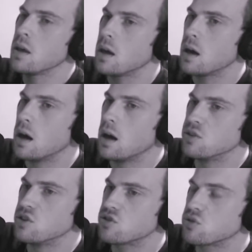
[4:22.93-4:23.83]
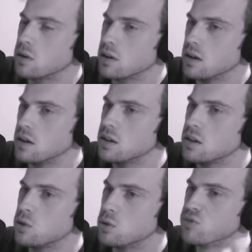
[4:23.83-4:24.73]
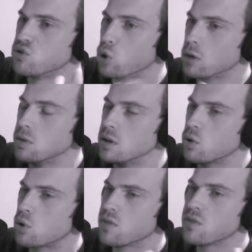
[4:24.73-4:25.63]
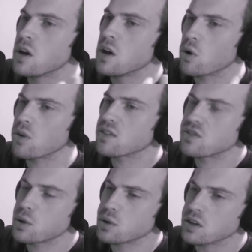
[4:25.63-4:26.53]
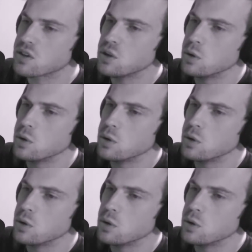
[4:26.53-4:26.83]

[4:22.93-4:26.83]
It just sort of you absorb it, or that's the other thing too.